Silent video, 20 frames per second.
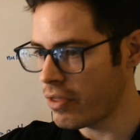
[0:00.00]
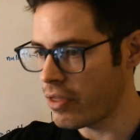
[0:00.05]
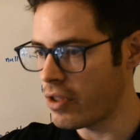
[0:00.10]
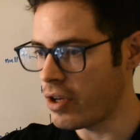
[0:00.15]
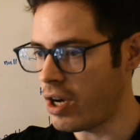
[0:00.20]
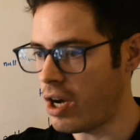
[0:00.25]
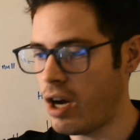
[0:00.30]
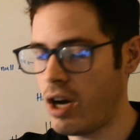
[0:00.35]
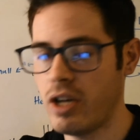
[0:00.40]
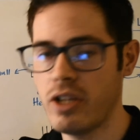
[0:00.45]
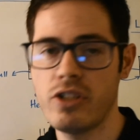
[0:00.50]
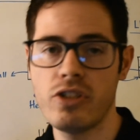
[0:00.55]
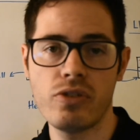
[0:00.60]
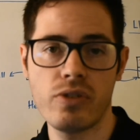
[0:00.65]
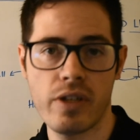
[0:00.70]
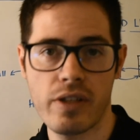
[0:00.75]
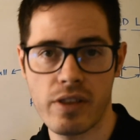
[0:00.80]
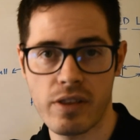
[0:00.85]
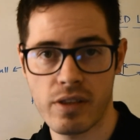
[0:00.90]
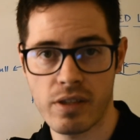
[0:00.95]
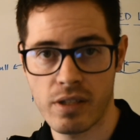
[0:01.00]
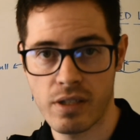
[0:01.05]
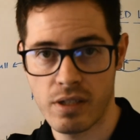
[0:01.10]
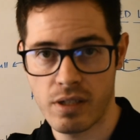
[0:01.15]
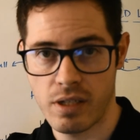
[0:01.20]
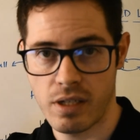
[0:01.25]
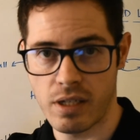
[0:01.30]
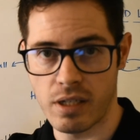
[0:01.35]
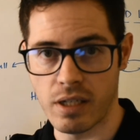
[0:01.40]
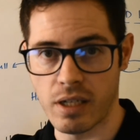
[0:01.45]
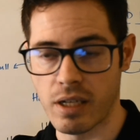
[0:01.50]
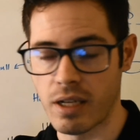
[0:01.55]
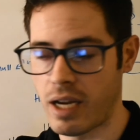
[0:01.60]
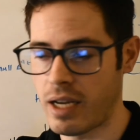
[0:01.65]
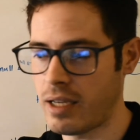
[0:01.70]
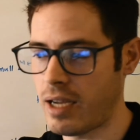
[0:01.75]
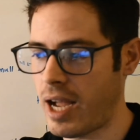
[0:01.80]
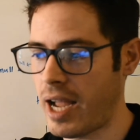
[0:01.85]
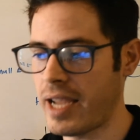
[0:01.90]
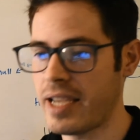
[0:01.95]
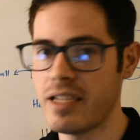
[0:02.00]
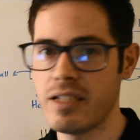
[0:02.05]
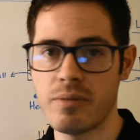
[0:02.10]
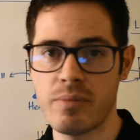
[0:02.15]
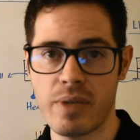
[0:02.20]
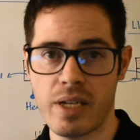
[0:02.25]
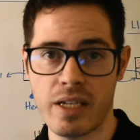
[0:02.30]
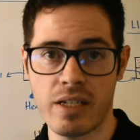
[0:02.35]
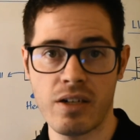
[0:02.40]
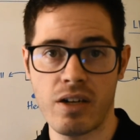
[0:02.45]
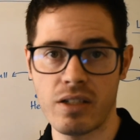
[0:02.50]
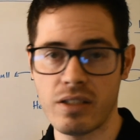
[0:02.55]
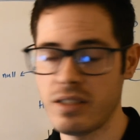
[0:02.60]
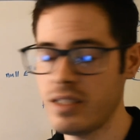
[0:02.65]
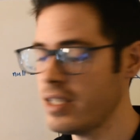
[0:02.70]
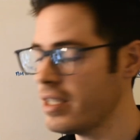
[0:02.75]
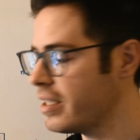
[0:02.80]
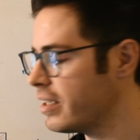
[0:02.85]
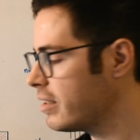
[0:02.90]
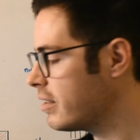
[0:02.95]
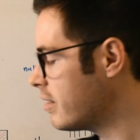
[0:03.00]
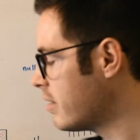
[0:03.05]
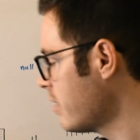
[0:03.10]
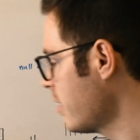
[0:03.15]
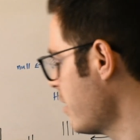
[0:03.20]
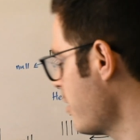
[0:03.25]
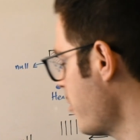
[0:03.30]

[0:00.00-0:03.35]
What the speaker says: the 100th item in our list,